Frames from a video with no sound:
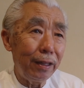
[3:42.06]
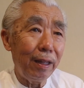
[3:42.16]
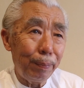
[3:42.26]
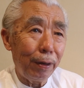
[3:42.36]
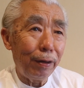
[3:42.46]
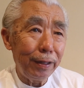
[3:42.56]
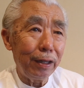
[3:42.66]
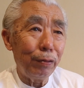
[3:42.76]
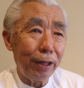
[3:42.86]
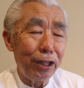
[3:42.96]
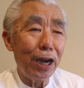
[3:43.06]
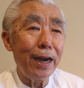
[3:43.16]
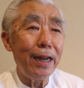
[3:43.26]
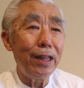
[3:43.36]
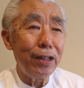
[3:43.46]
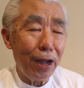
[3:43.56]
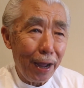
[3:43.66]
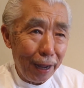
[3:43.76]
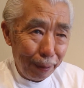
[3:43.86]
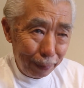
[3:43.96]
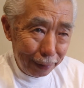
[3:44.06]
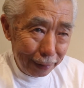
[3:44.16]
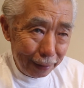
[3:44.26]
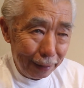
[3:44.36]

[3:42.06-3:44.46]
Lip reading: Zibo, I think it was Chinese Times,